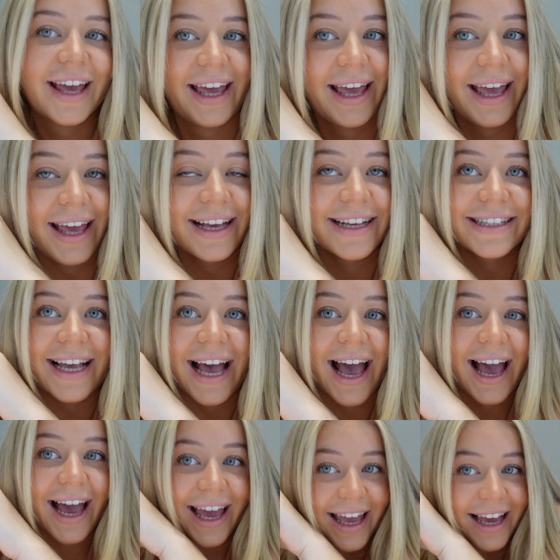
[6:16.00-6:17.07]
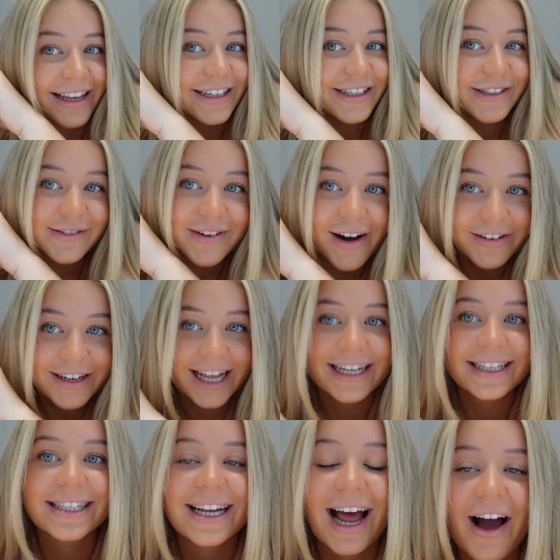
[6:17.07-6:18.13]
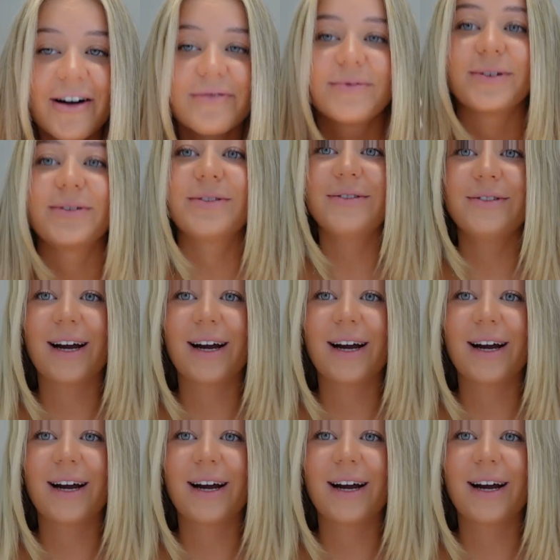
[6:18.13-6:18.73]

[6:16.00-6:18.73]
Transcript: It is a little while later now, I'm all